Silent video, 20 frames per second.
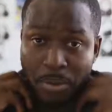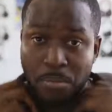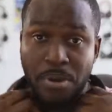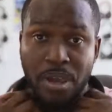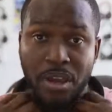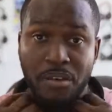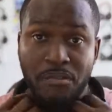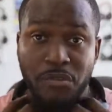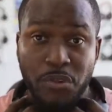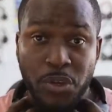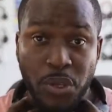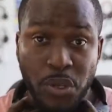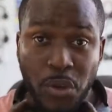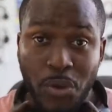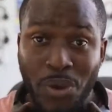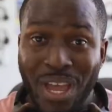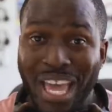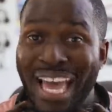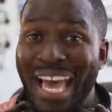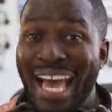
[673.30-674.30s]
the pair for
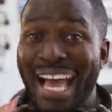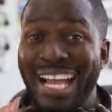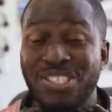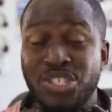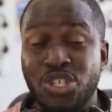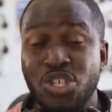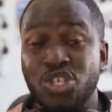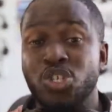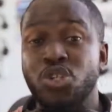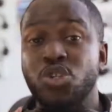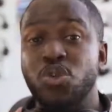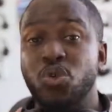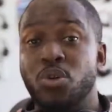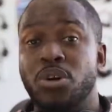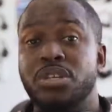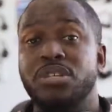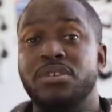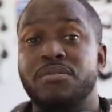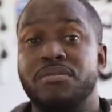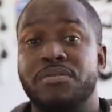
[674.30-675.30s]
you at just
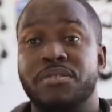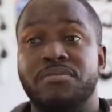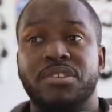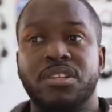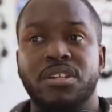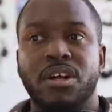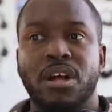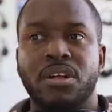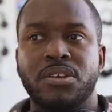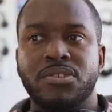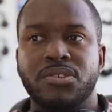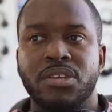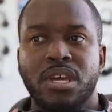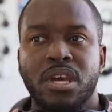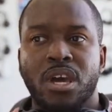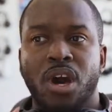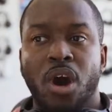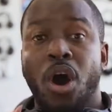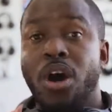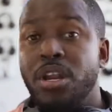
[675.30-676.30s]
$250.
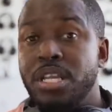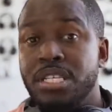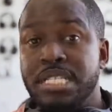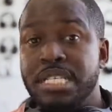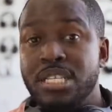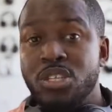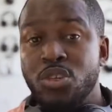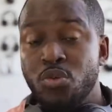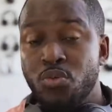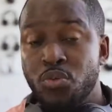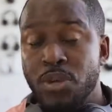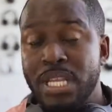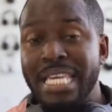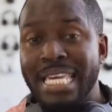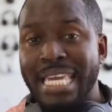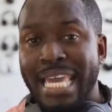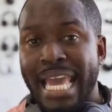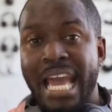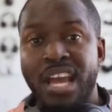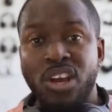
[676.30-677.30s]
Honestly, you
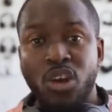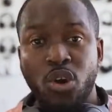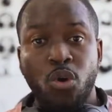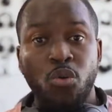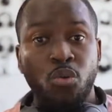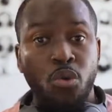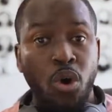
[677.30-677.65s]
really can't go